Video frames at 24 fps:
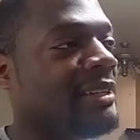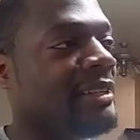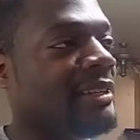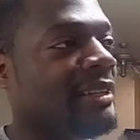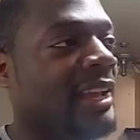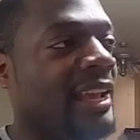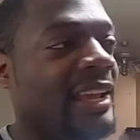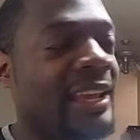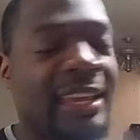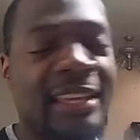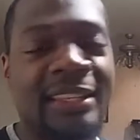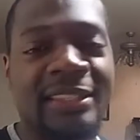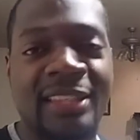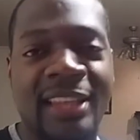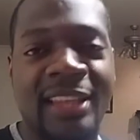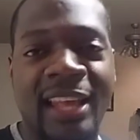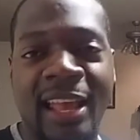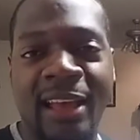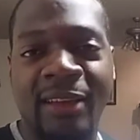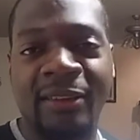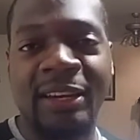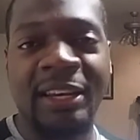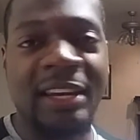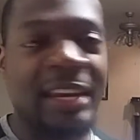gets down in
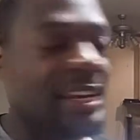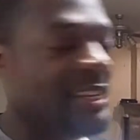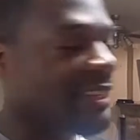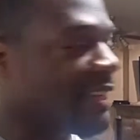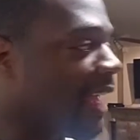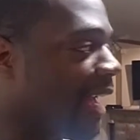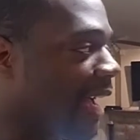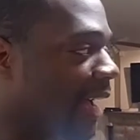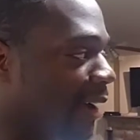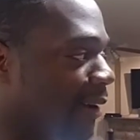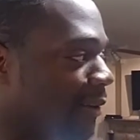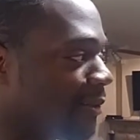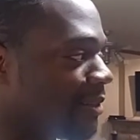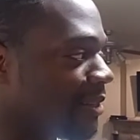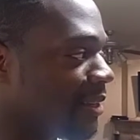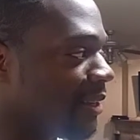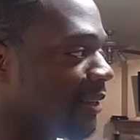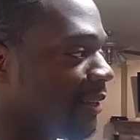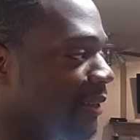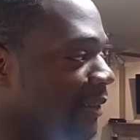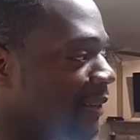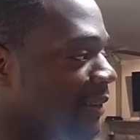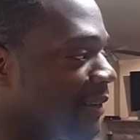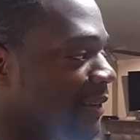this house.
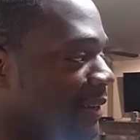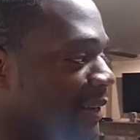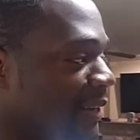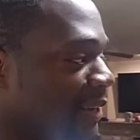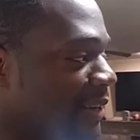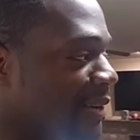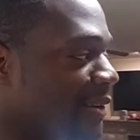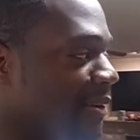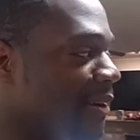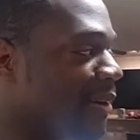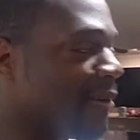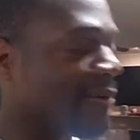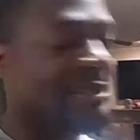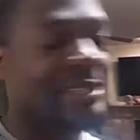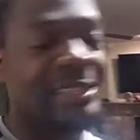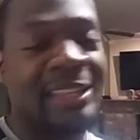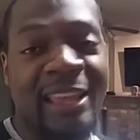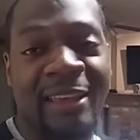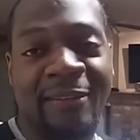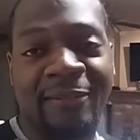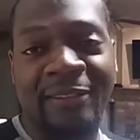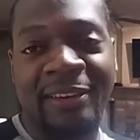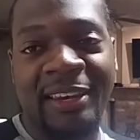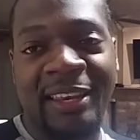You know,
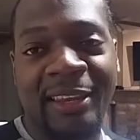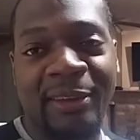Stephanie,